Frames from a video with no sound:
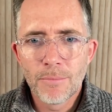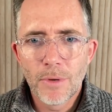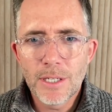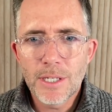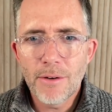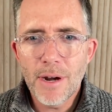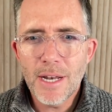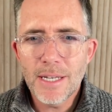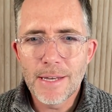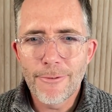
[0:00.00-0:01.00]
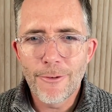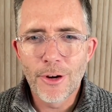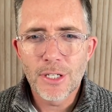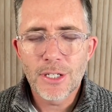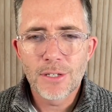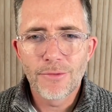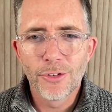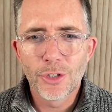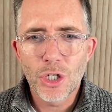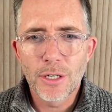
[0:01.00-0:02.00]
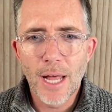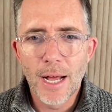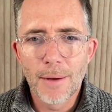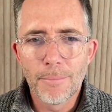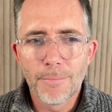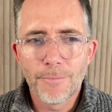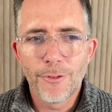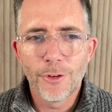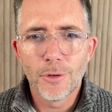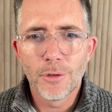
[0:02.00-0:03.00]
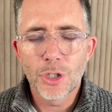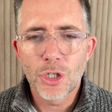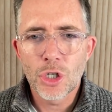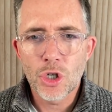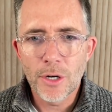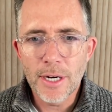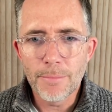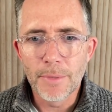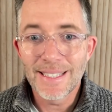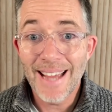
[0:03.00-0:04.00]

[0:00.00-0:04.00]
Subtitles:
is there any difference for treatment,